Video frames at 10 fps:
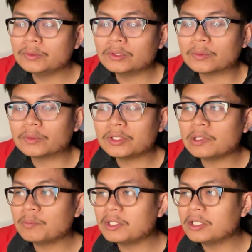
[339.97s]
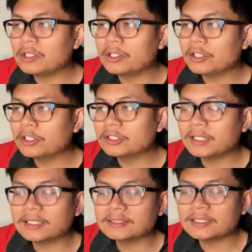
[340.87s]
Don't leave me here
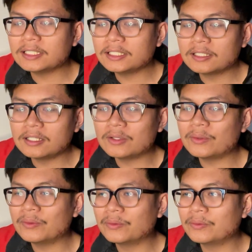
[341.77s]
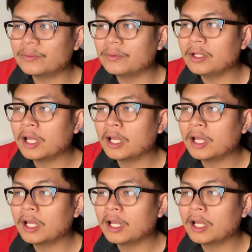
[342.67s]
dancing alone.